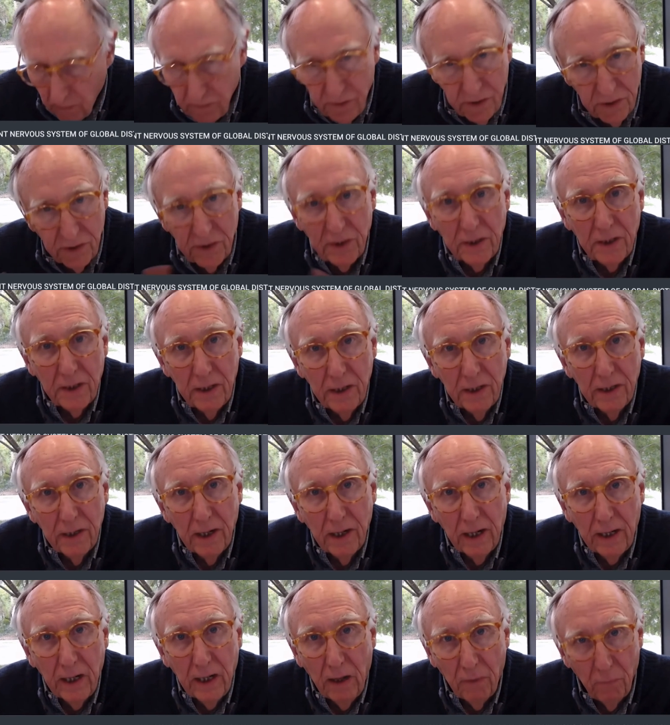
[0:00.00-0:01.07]
I was just a kid,
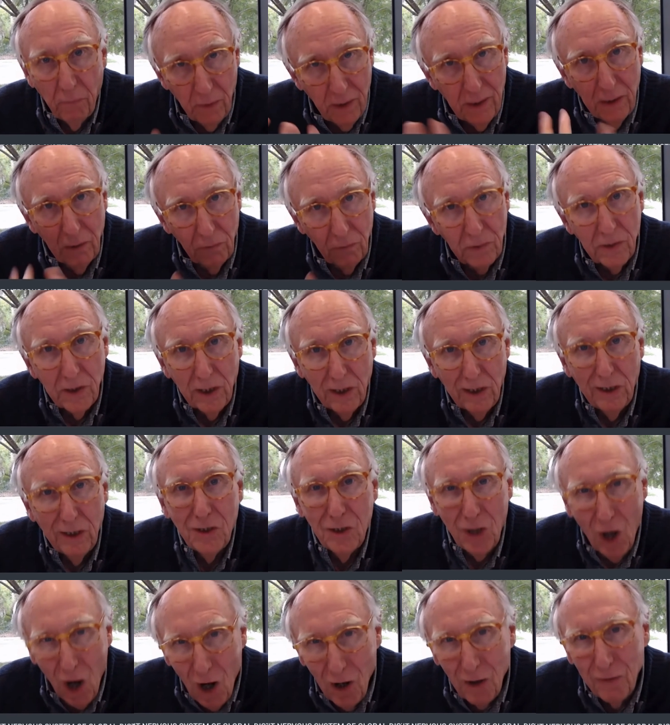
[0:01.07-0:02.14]
I got really interested in
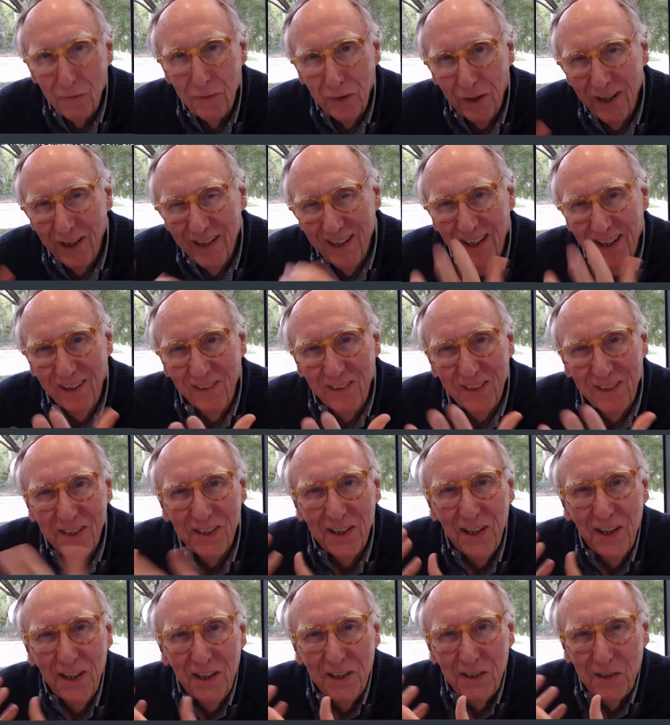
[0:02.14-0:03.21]
geography. It
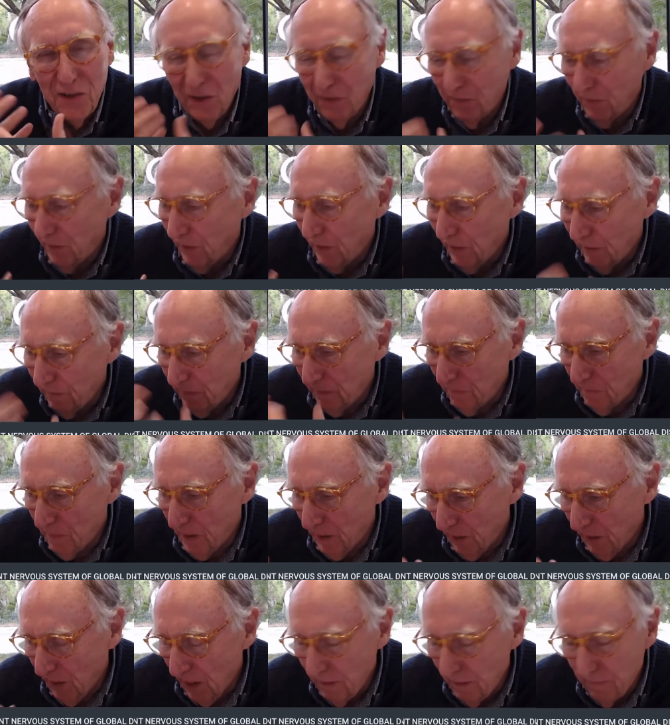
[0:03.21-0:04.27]
was sort of the love of
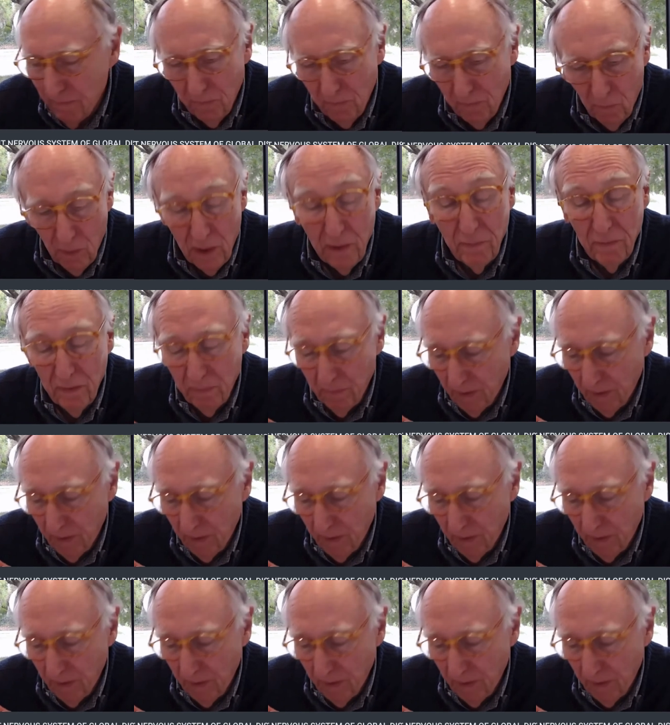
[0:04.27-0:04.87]
my life, one of